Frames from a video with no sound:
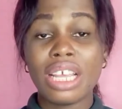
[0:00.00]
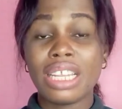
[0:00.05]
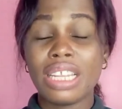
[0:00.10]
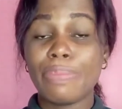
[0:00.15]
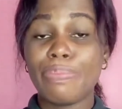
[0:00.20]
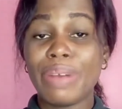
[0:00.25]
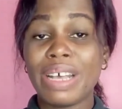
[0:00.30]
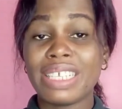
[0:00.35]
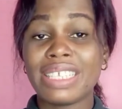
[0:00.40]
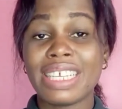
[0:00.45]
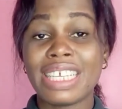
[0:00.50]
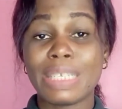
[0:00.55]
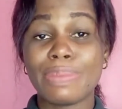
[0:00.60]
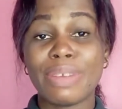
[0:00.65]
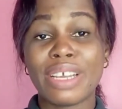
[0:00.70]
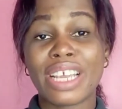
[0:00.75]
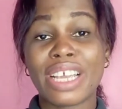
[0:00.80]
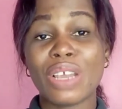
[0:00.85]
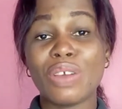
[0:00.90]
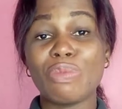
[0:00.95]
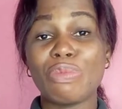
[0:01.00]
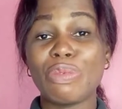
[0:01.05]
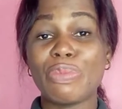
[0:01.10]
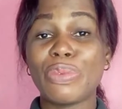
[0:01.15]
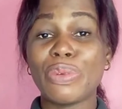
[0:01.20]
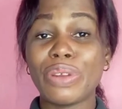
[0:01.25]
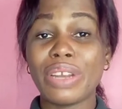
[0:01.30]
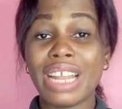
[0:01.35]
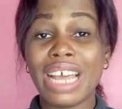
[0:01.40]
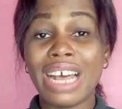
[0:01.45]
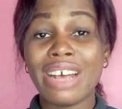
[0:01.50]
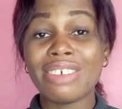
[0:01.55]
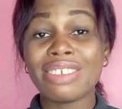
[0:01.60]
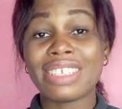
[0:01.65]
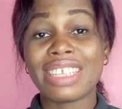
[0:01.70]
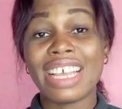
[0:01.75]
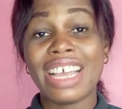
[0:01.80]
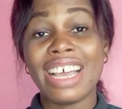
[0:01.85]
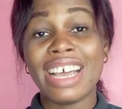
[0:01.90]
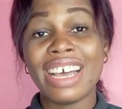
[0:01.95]
the past tense marker will be
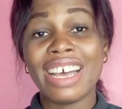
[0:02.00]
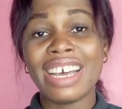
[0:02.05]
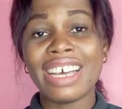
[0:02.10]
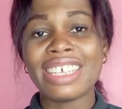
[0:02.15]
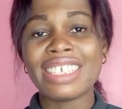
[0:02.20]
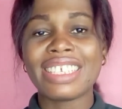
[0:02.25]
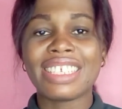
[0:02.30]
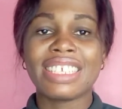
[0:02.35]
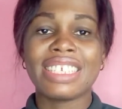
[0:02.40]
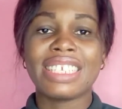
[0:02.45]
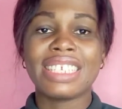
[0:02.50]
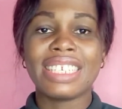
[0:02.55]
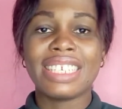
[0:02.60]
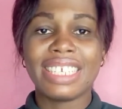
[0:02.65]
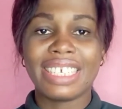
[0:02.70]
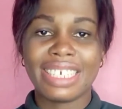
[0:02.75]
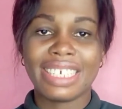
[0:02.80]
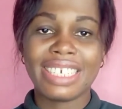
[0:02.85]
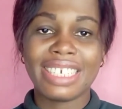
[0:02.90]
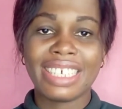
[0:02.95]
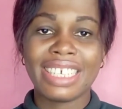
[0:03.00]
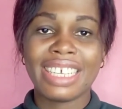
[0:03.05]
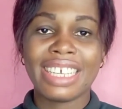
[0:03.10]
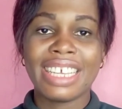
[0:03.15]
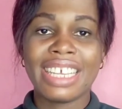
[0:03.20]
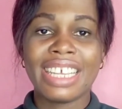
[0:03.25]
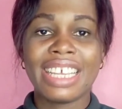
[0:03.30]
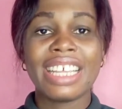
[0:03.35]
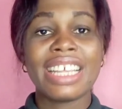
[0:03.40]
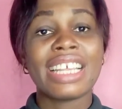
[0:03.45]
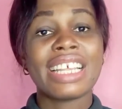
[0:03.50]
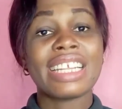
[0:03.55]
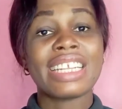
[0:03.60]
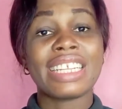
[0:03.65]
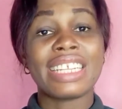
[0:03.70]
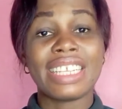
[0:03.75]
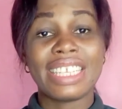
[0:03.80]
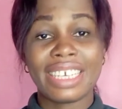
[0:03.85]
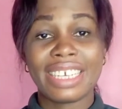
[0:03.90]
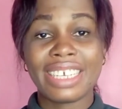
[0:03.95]
pronounced as d,
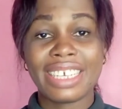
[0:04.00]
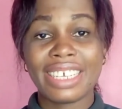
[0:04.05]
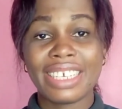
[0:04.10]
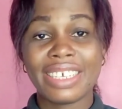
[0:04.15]
d.